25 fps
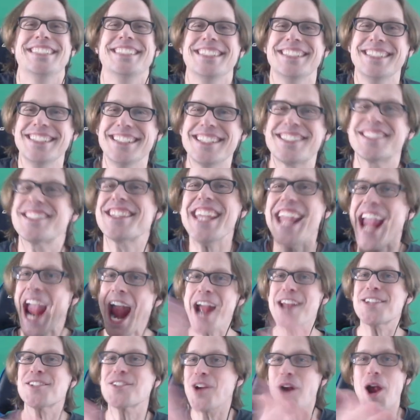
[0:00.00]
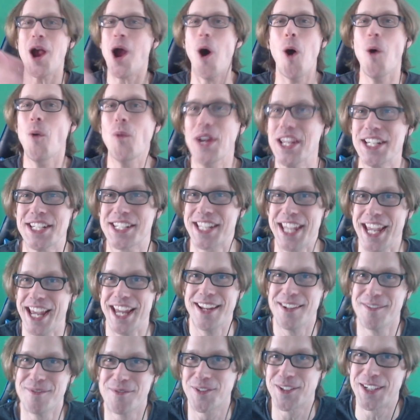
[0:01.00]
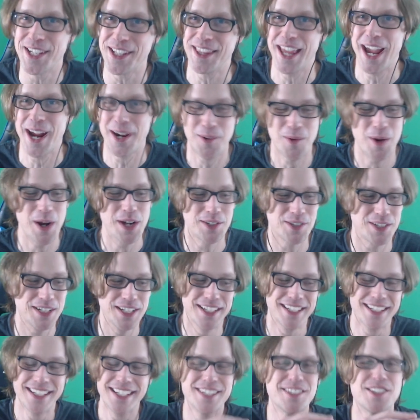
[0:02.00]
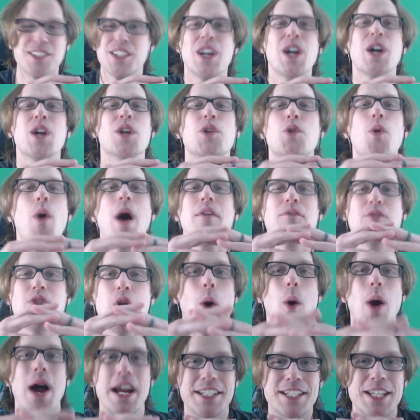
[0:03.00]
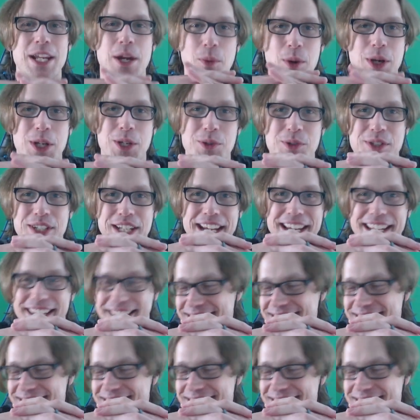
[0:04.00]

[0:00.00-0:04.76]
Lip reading: It's the answer I always get to that question. Is you have no idea what you did.